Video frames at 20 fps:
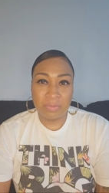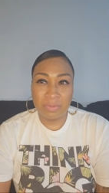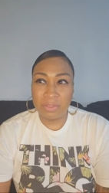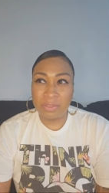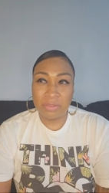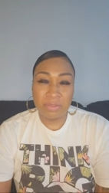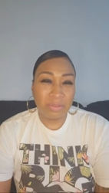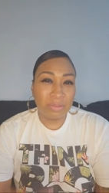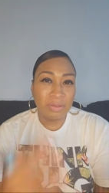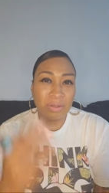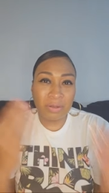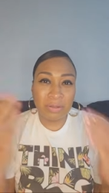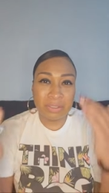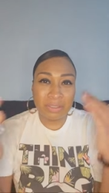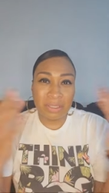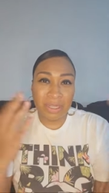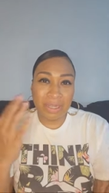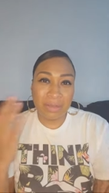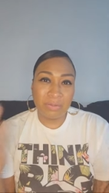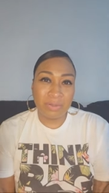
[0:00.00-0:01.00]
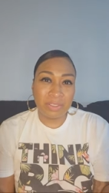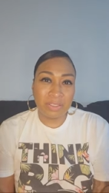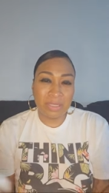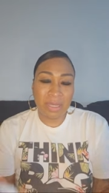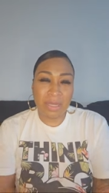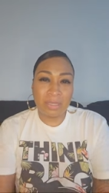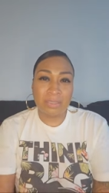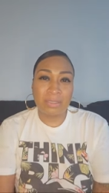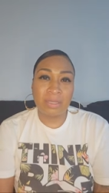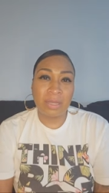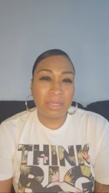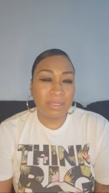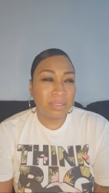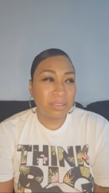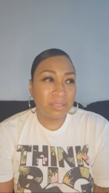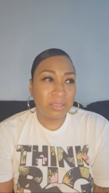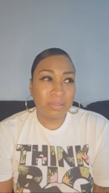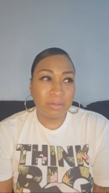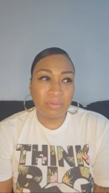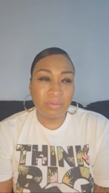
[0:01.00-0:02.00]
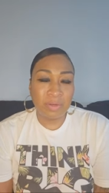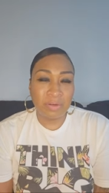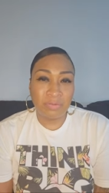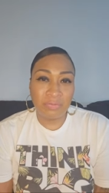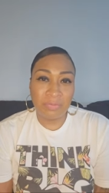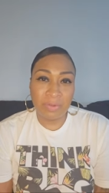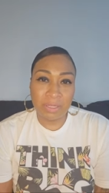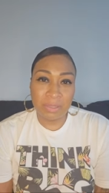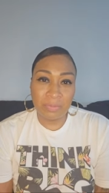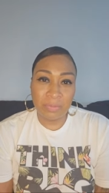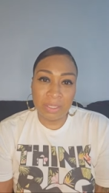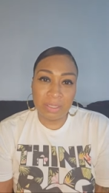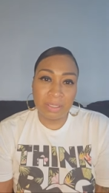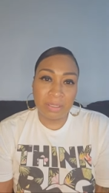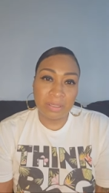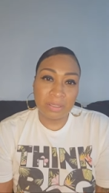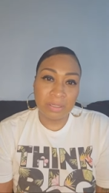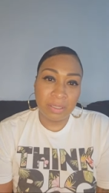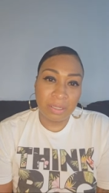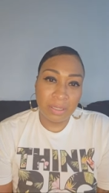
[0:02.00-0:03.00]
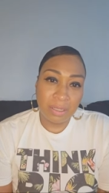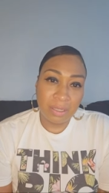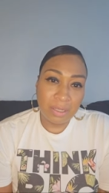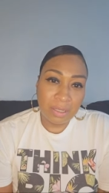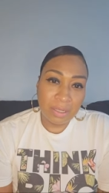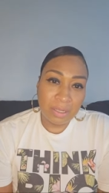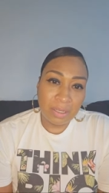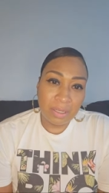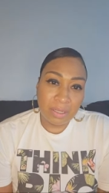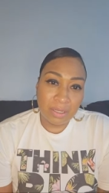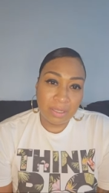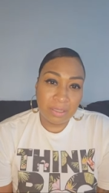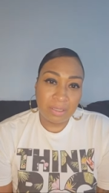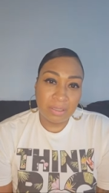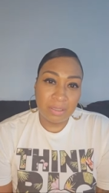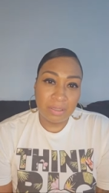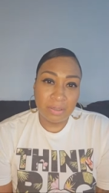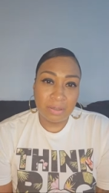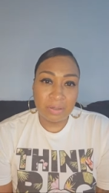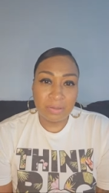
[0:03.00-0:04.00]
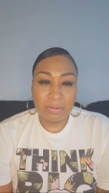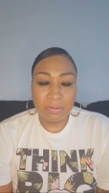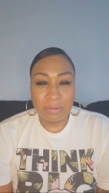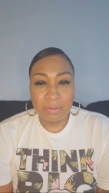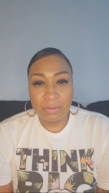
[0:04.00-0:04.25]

You, you know, it's like it was toxic. I just didn't want to fucking be there. You know?